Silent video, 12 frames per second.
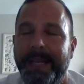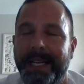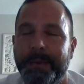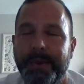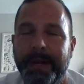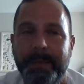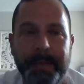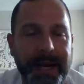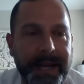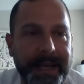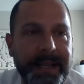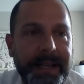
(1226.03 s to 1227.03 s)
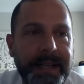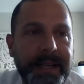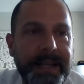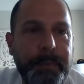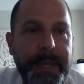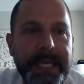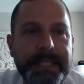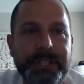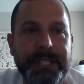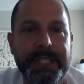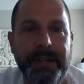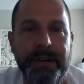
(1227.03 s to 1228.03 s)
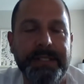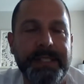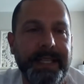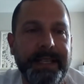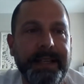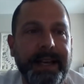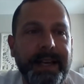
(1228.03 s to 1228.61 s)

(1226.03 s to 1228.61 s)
and it was written by Pete Jaskolski.